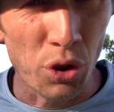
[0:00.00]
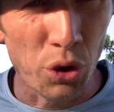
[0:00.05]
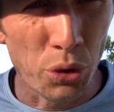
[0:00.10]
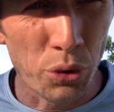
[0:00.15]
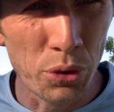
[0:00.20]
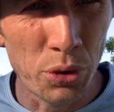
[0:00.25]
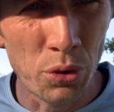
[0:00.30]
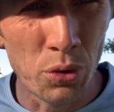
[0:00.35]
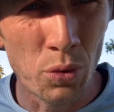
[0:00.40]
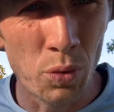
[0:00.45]

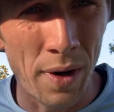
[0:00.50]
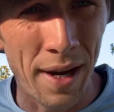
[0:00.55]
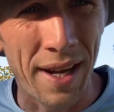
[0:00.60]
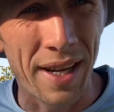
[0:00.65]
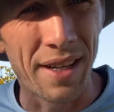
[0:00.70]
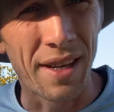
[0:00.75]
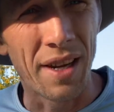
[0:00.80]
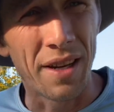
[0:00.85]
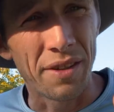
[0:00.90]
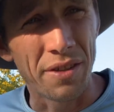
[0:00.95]
crude
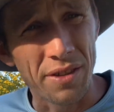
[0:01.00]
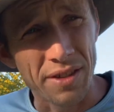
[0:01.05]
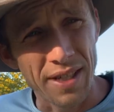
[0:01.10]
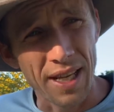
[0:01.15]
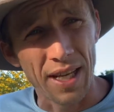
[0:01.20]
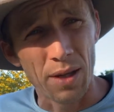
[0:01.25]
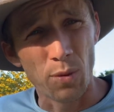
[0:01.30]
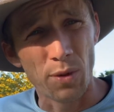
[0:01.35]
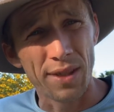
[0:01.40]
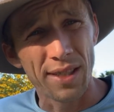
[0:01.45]
way to
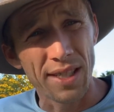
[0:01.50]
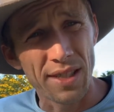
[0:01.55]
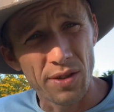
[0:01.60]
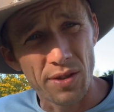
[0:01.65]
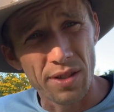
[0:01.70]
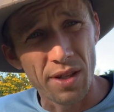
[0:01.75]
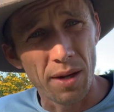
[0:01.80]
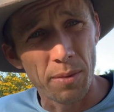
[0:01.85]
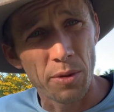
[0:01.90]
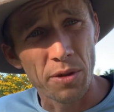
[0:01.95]
understand what
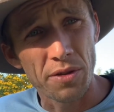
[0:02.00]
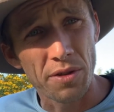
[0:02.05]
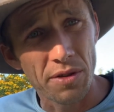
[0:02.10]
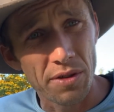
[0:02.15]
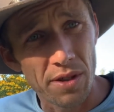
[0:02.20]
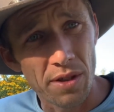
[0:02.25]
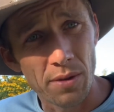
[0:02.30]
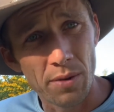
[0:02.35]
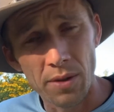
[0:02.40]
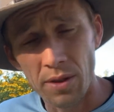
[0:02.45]
these numbers are
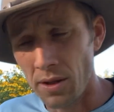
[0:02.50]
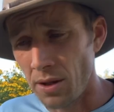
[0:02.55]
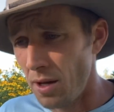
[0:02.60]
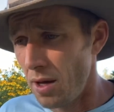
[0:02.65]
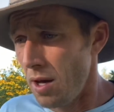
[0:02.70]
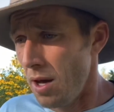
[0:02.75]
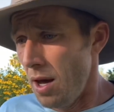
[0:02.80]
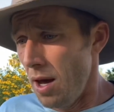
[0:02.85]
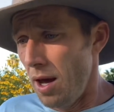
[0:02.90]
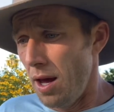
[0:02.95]
doing,
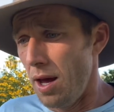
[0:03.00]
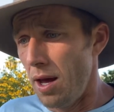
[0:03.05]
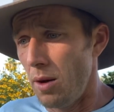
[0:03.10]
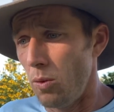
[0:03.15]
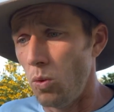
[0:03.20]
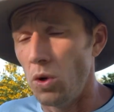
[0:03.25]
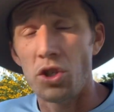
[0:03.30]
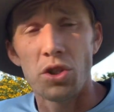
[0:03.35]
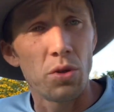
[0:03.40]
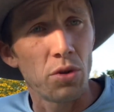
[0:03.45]
uh,
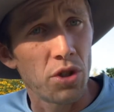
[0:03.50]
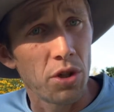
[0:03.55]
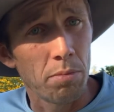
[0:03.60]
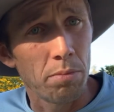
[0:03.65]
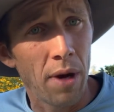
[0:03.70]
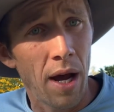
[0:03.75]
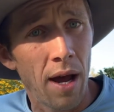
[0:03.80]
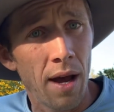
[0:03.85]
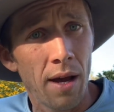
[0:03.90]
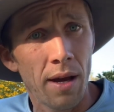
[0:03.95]
what you should
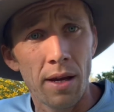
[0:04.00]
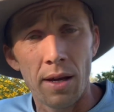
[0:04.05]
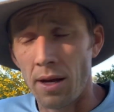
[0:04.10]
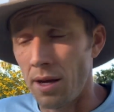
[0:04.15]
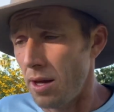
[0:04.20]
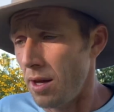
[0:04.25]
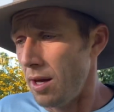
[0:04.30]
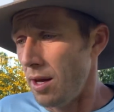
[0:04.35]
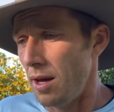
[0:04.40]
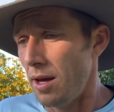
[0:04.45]
buy
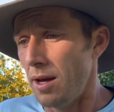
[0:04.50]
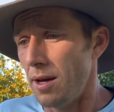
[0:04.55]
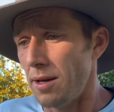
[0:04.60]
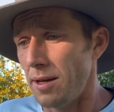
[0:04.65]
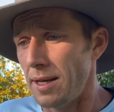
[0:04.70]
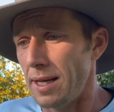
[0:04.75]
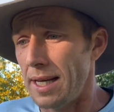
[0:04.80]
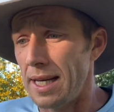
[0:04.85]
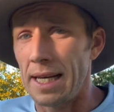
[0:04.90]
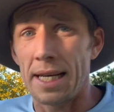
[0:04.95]
uh,
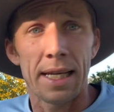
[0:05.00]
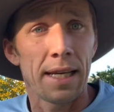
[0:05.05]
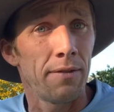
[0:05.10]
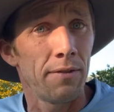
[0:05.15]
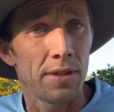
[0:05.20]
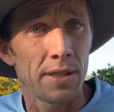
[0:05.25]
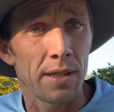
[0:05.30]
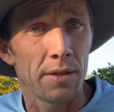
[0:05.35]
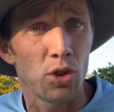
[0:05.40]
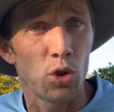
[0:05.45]
in any
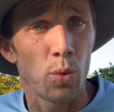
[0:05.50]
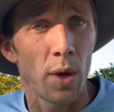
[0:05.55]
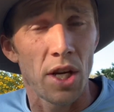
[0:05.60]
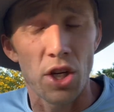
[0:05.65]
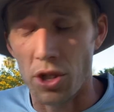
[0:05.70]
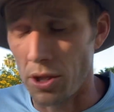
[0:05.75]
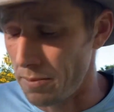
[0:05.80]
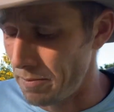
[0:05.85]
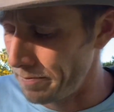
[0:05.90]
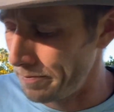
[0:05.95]
given
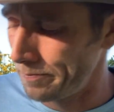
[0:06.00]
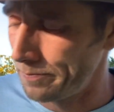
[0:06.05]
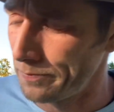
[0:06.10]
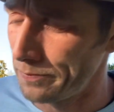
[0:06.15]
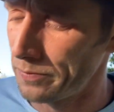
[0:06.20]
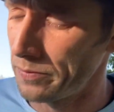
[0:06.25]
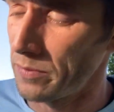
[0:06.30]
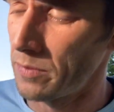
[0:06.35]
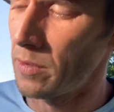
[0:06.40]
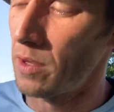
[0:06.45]
situation.
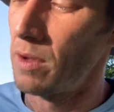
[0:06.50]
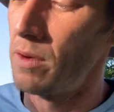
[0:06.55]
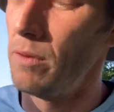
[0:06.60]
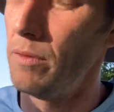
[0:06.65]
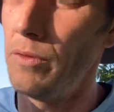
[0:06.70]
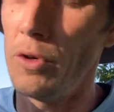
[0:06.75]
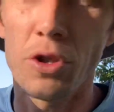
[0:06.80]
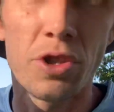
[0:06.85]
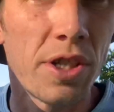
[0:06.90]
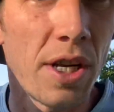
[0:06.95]

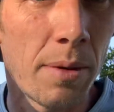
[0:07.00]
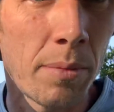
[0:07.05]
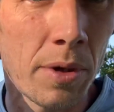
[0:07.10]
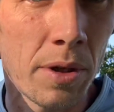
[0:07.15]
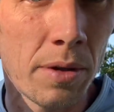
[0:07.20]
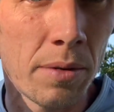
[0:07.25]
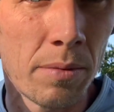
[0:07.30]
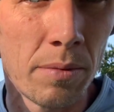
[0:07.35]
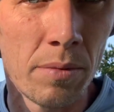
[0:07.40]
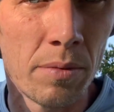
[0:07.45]
First number,
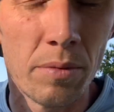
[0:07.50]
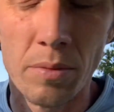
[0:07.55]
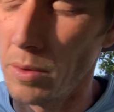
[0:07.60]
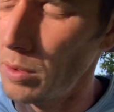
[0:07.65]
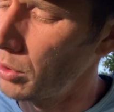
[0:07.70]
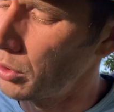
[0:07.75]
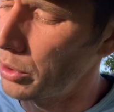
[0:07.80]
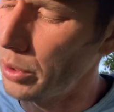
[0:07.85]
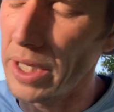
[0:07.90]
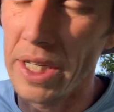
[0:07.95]

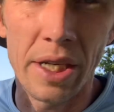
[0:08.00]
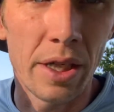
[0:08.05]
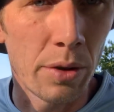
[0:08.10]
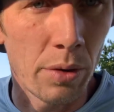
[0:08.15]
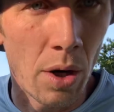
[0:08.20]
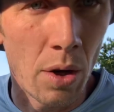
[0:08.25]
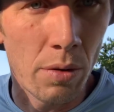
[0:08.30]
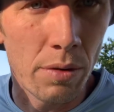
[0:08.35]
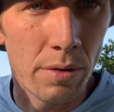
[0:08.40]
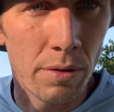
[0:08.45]
green and
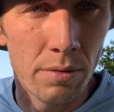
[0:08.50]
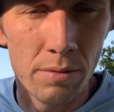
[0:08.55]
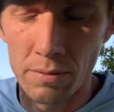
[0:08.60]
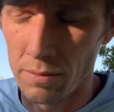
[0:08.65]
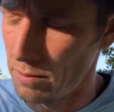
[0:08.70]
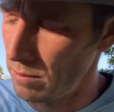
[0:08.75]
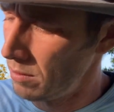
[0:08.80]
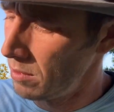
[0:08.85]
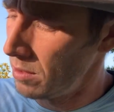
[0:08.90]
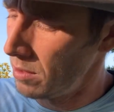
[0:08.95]
growth.
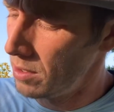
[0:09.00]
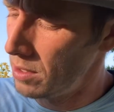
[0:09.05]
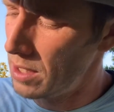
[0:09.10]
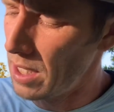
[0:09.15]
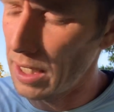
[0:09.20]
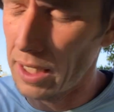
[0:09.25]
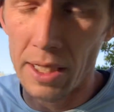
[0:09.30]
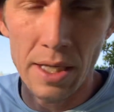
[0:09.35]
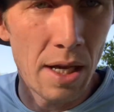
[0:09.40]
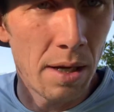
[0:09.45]

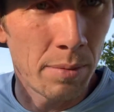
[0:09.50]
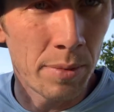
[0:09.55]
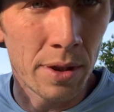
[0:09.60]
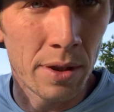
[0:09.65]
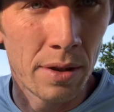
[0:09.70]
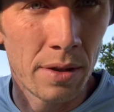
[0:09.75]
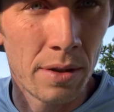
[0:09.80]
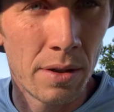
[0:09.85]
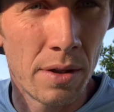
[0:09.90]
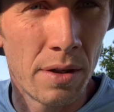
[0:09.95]
Second number,
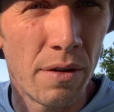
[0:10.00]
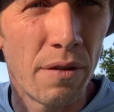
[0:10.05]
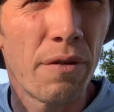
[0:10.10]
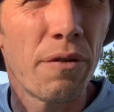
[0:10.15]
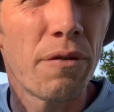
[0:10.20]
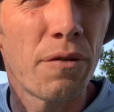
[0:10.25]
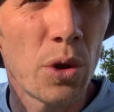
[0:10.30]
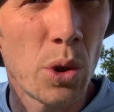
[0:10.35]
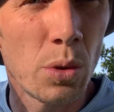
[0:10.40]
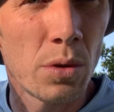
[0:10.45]

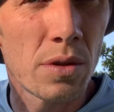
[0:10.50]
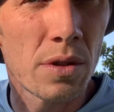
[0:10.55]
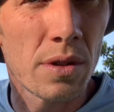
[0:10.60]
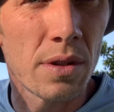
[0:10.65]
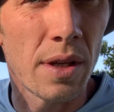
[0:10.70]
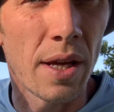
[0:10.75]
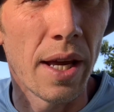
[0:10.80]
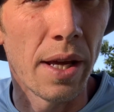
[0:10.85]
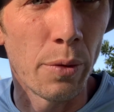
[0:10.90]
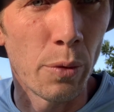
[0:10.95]
fruits
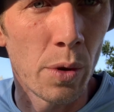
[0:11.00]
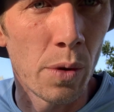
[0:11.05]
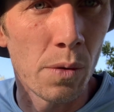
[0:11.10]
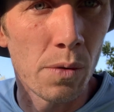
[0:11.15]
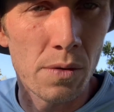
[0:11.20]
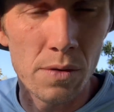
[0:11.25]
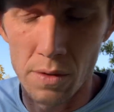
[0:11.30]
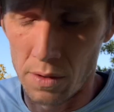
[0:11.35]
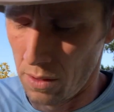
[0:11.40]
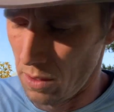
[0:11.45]
and
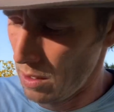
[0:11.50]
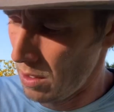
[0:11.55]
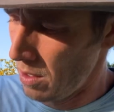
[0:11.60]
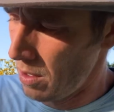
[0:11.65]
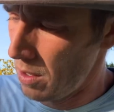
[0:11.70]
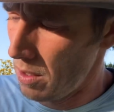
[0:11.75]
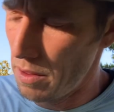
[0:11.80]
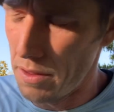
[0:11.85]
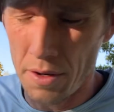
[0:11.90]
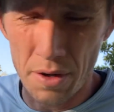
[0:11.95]
roots.
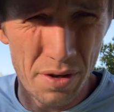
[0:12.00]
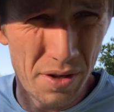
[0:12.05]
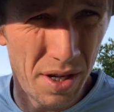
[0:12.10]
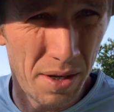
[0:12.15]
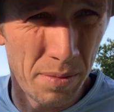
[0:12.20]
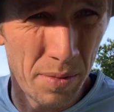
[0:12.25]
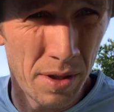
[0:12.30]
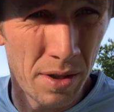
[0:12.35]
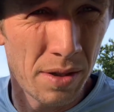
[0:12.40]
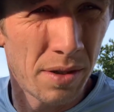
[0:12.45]
Third
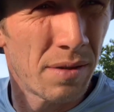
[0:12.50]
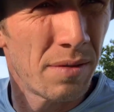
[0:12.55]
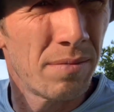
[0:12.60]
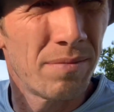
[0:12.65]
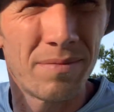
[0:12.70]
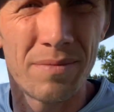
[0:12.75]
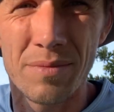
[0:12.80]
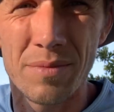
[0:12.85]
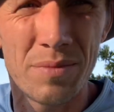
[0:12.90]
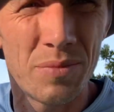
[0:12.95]
number,
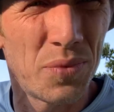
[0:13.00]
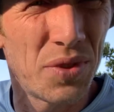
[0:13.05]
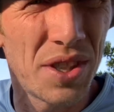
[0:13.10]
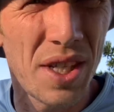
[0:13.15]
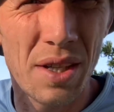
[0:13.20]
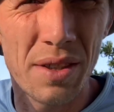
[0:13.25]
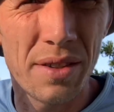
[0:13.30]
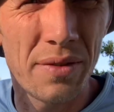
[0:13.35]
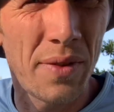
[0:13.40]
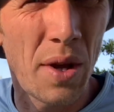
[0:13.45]

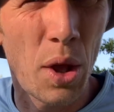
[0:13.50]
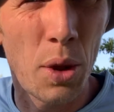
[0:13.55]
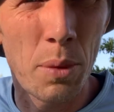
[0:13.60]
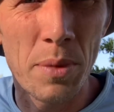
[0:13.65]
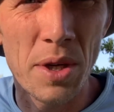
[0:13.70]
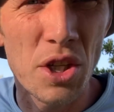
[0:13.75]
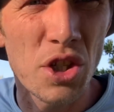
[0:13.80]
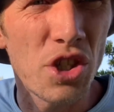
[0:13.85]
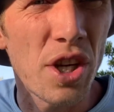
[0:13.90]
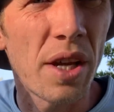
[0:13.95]
cell
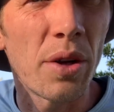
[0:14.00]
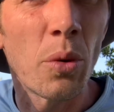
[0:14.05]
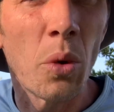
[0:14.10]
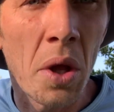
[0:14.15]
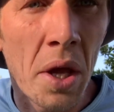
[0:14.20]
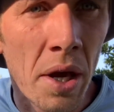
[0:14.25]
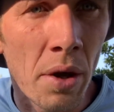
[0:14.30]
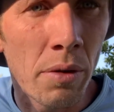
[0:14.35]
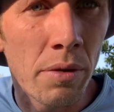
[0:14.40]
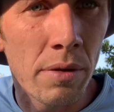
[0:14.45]
development, general
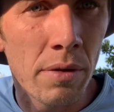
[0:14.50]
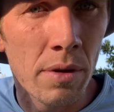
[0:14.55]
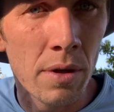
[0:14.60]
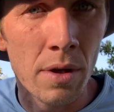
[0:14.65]
health.